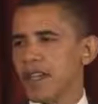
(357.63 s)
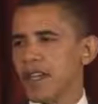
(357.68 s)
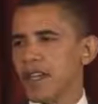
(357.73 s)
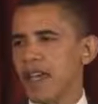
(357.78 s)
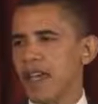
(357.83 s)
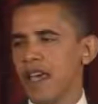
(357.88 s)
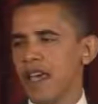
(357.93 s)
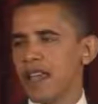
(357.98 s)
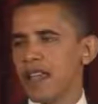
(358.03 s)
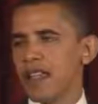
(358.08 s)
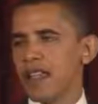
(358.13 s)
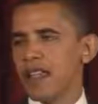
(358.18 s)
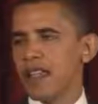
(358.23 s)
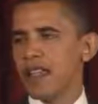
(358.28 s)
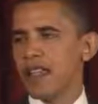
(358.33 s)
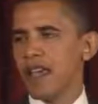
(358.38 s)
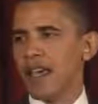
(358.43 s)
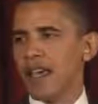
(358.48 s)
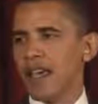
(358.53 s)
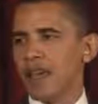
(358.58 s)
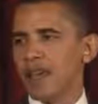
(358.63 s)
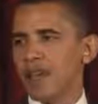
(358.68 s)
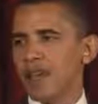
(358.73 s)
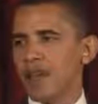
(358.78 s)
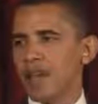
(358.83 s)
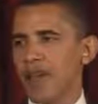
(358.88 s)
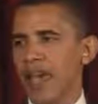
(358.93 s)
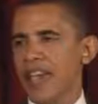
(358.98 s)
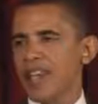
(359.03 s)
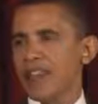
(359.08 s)
and that
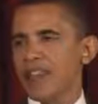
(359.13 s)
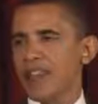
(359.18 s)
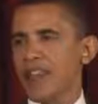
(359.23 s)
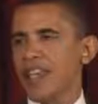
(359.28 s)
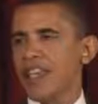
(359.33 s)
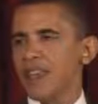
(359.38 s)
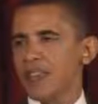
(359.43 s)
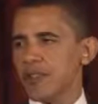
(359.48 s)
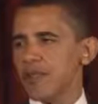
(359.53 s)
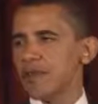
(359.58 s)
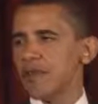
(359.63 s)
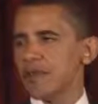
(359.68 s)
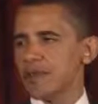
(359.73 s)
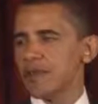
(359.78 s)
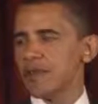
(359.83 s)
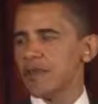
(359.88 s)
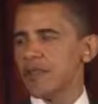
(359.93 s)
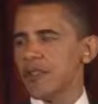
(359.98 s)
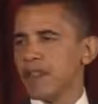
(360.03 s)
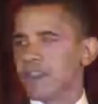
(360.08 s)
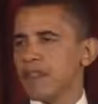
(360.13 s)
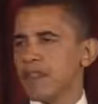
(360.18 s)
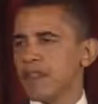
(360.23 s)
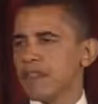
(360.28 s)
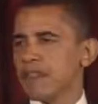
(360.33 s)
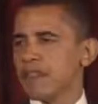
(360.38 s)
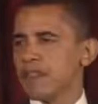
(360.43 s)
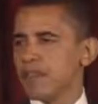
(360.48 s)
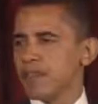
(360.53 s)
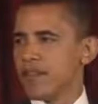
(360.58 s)
imagination
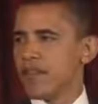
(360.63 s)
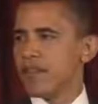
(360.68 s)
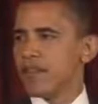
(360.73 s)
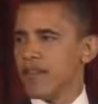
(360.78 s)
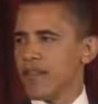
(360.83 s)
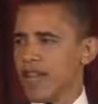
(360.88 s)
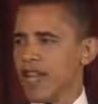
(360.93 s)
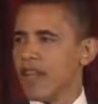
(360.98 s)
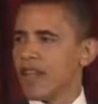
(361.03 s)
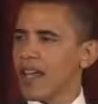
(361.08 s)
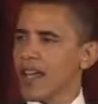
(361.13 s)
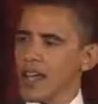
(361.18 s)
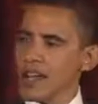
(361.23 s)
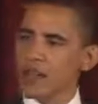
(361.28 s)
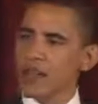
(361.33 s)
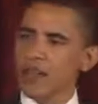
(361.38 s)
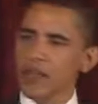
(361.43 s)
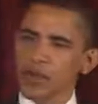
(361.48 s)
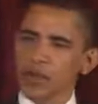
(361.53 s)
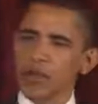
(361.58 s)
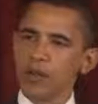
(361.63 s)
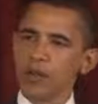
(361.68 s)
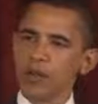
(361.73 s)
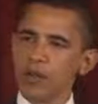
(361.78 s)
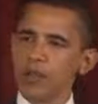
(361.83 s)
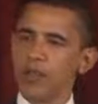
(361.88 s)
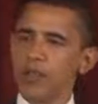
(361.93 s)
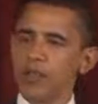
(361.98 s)
to figuring out how do you